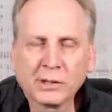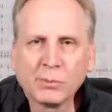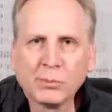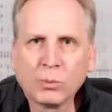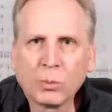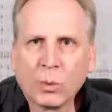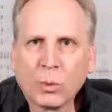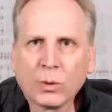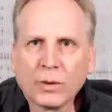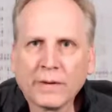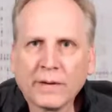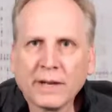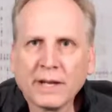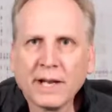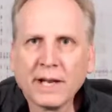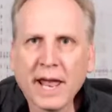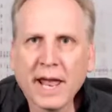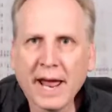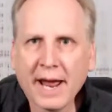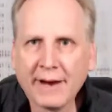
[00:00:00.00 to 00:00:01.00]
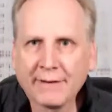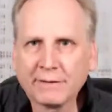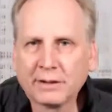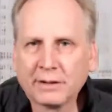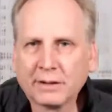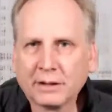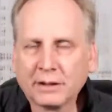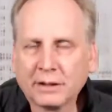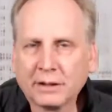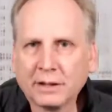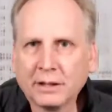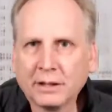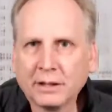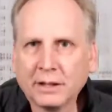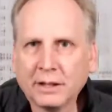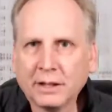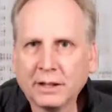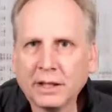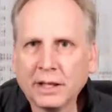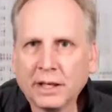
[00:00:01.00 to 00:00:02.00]
more than ever.
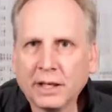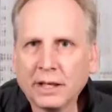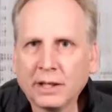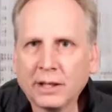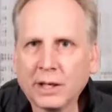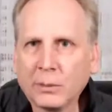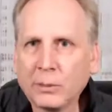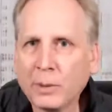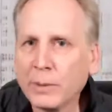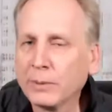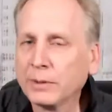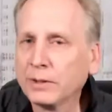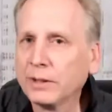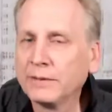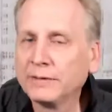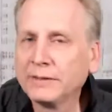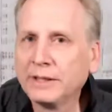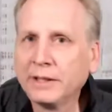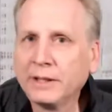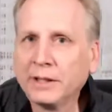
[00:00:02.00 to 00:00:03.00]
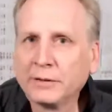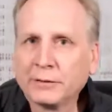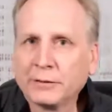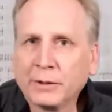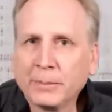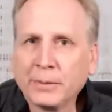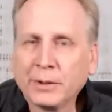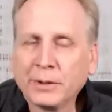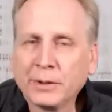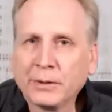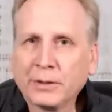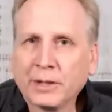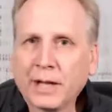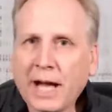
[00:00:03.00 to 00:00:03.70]
And we would love to hear from you.